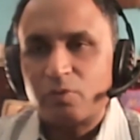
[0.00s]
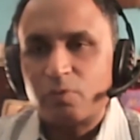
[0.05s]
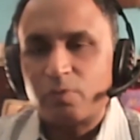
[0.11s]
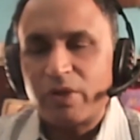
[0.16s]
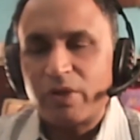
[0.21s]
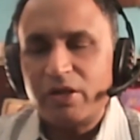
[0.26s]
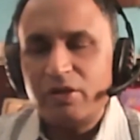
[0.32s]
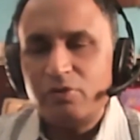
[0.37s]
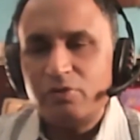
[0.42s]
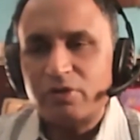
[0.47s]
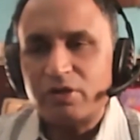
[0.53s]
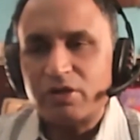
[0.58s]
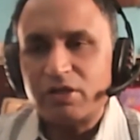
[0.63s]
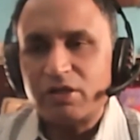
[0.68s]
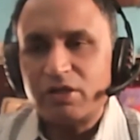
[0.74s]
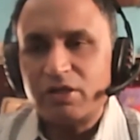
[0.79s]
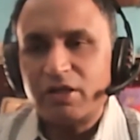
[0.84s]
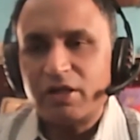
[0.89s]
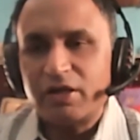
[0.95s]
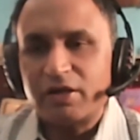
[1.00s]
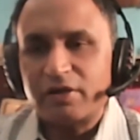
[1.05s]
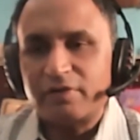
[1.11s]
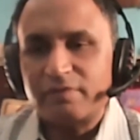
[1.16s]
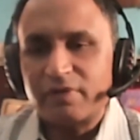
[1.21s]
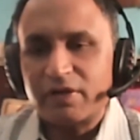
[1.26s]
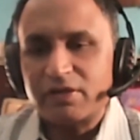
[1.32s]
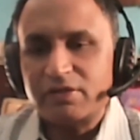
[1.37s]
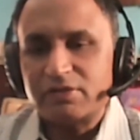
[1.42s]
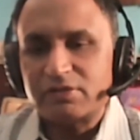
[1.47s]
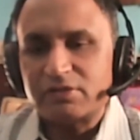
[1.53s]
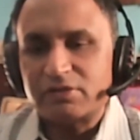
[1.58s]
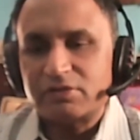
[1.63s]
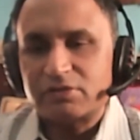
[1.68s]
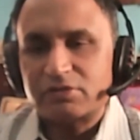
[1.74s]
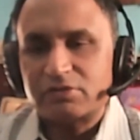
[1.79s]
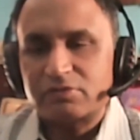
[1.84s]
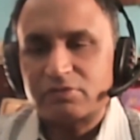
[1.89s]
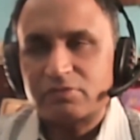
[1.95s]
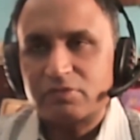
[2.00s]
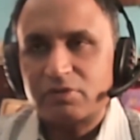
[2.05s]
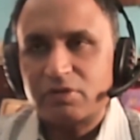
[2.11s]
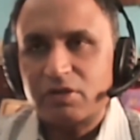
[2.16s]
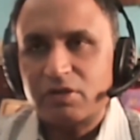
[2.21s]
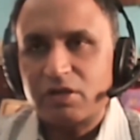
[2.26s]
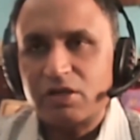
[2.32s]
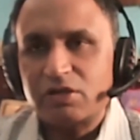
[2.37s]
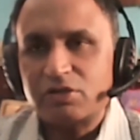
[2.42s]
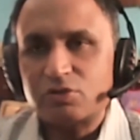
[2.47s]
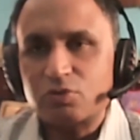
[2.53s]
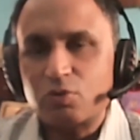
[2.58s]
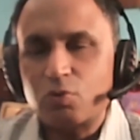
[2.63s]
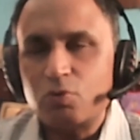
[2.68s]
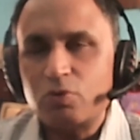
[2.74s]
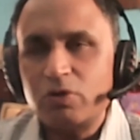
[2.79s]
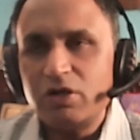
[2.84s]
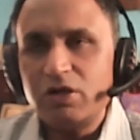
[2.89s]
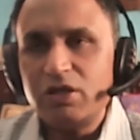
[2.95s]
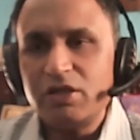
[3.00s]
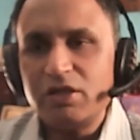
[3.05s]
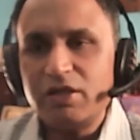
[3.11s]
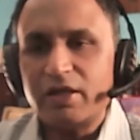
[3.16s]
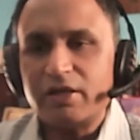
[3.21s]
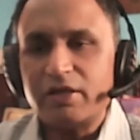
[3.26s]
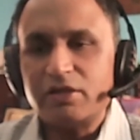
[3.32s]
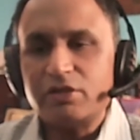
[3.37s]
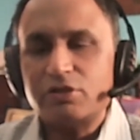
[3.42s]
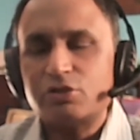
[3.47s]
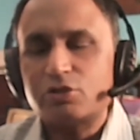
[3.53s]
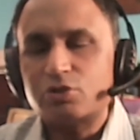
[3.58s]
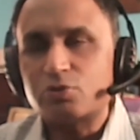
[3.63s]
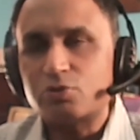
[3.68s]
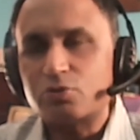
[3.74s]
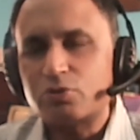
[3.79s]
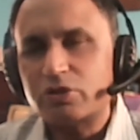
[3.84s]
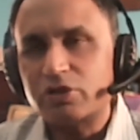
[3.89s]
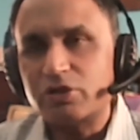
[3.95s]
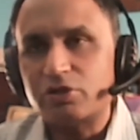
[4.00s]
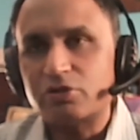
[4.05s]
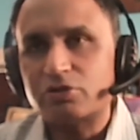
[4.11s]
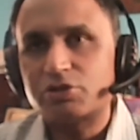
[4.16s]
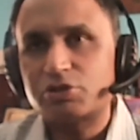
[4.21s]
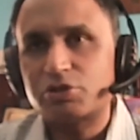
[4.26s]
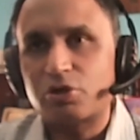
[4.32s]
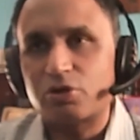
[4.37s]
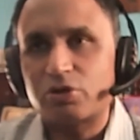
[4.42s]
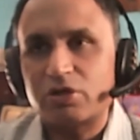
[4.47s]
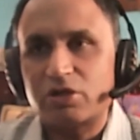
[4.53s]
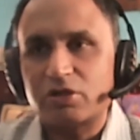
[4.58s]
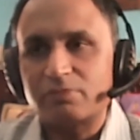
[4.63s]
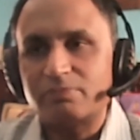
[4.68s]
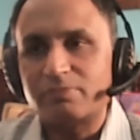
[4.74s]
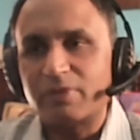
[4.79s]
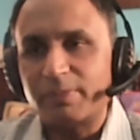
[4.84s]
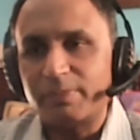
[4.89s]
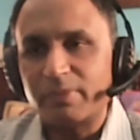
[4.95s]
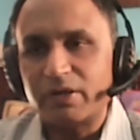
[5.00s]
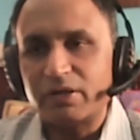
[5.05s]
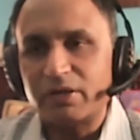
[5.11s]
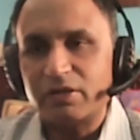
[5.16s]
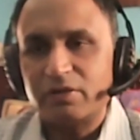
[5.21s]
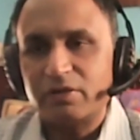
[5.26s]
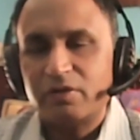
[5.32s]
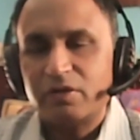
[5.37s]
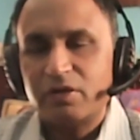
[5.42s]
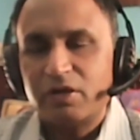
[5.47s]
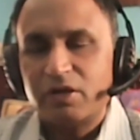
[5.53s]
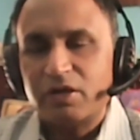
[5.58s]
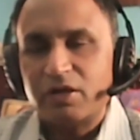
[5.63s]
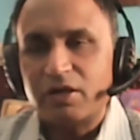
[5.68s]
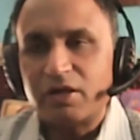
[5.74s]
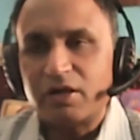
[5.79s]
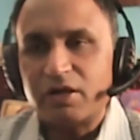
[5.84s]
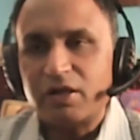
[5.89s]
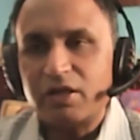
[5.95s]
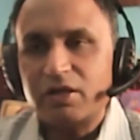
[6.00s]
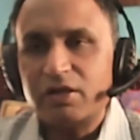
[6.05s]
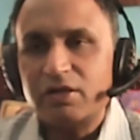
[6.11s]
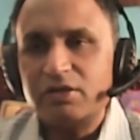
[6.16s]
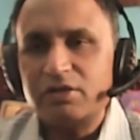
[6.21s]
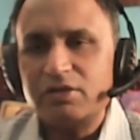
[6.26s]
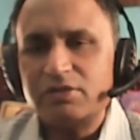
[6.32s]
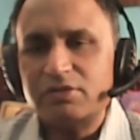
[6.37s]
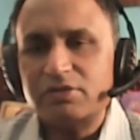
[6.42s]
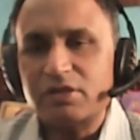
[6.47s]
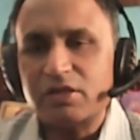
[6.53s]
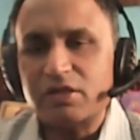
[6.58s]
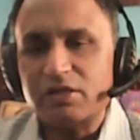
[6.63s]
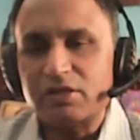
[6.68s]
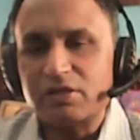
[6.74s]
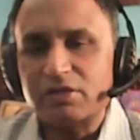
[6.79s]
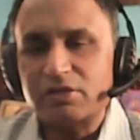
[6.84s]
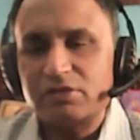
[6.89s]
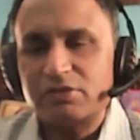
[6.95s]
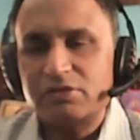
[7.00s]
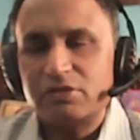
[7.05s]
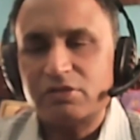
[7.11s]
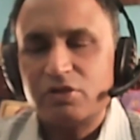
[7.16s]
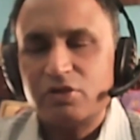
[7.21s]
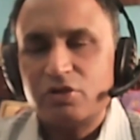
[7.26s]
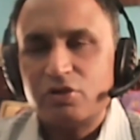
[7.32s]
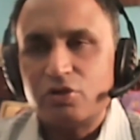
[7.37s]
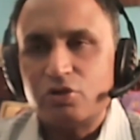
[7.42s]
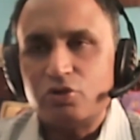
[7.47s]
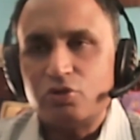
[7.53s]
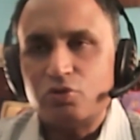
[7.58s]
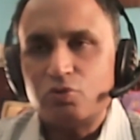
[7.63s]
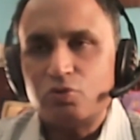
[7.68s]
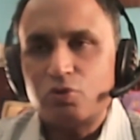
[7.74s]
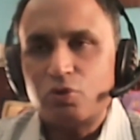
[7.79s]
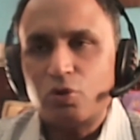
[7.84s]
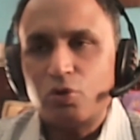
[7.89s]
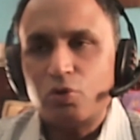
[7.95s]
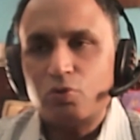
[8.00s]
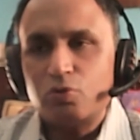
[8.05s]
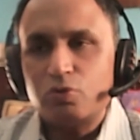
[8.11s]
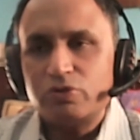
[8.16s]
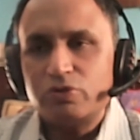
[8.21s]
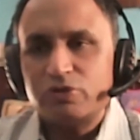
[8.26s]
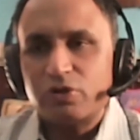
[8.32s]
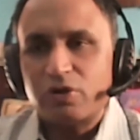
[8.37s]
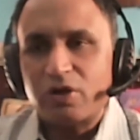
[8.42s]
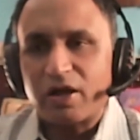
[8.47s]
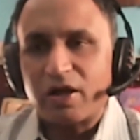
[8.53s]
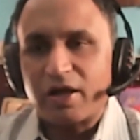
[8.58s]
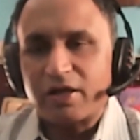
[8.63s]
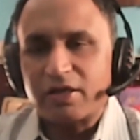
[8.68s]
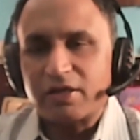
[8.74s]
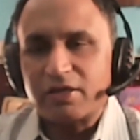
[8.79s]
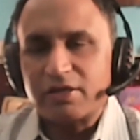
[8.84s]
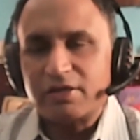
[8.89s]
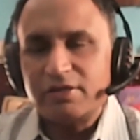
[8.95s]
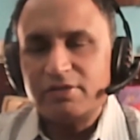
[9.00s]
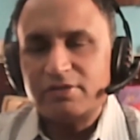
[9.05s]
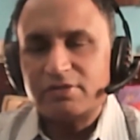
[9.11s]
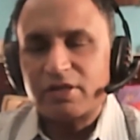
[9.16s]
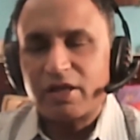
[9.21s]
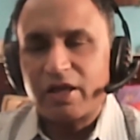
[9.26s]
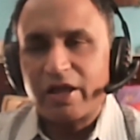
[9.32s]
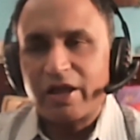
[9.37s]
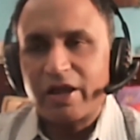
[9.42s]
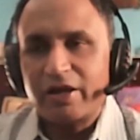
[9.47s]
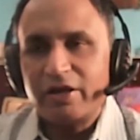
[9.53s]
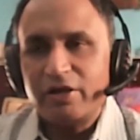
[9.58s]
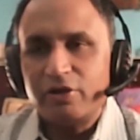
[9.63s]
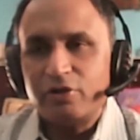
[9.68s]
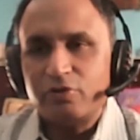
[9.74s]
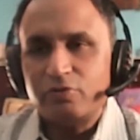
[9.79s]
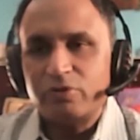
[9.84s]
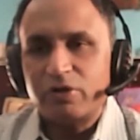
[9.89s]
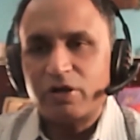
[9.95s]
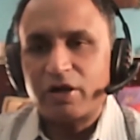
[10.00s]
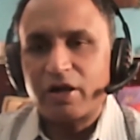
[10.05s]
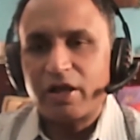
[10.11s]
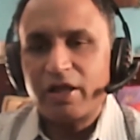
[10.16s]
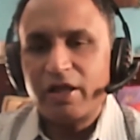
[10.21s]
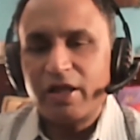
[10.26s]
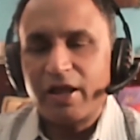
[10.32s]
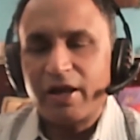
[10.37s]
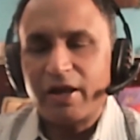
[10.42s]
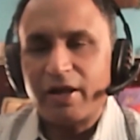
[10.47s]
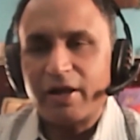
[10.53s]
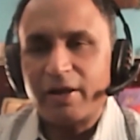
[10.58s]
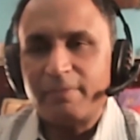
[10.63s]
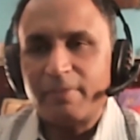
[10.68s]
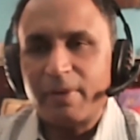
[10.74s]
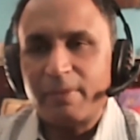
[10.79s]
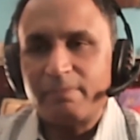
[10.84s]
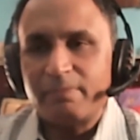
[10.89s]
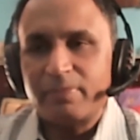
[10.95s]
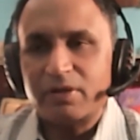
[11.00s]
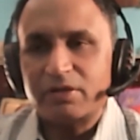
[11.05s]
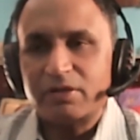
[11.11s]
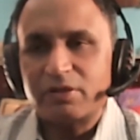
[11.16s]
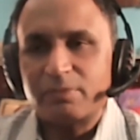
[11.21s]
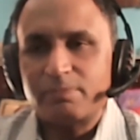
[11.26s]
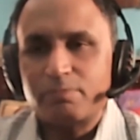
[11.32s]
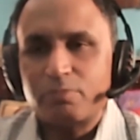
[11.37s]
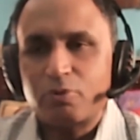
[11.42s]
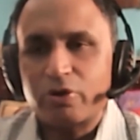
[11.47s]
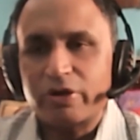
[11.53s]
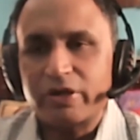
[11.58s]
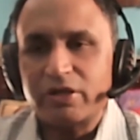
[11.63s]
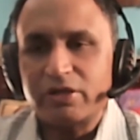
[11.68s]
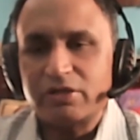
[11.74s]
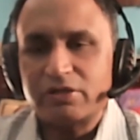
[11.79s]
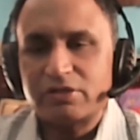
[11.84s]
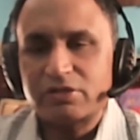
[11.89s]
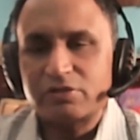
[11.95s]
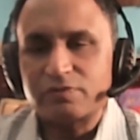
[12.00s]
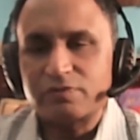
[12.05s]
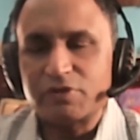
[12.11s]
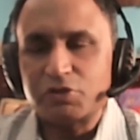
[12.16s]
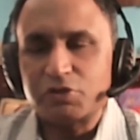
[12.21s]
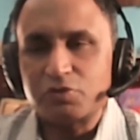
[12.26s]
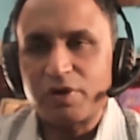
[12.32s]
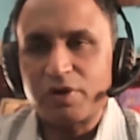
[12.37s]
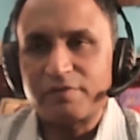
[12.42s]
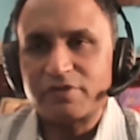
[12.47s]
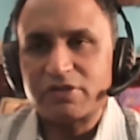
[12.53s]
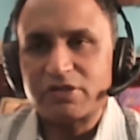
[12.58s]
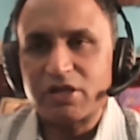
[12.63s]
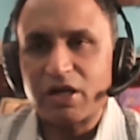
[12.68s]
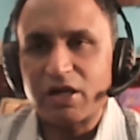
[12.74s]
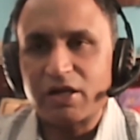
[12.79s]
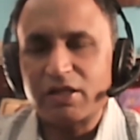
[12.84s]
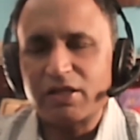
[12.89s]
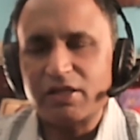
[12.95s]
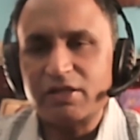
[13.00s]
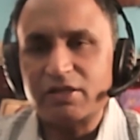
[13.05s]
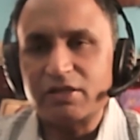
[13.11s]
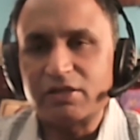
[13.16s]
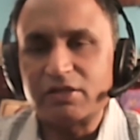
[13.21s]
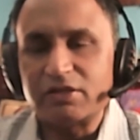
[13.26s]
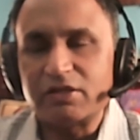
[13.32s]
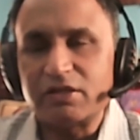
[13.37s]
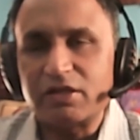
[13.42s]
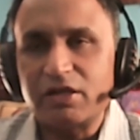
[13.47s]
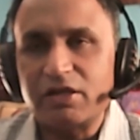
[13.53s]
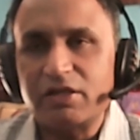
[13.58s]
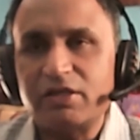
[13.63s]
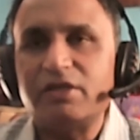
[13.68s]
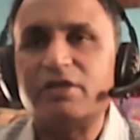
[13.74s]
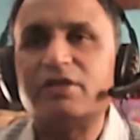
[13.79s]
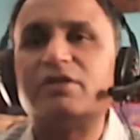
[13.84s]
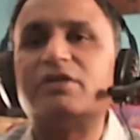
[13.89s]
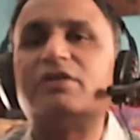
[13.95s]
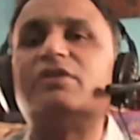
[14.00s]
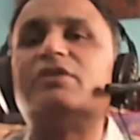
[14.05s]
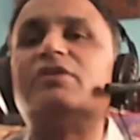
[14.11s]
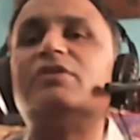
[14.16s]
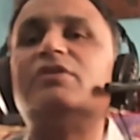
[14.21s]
when you read and revise it, it's only getting stored in your short-term memory. Rehearse is you close your eyes and you try and remember the points which you have studied earlier.